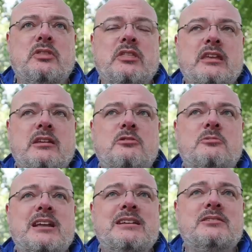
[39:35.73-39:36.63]
the
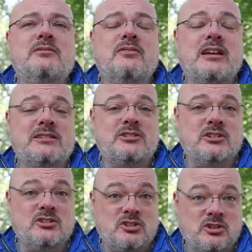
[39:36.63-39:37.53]
great
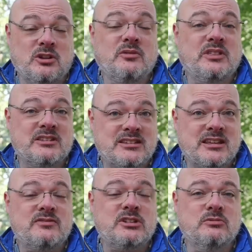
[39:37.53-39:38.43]
advantage of the
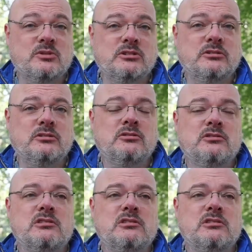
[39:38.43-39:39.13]
safety 1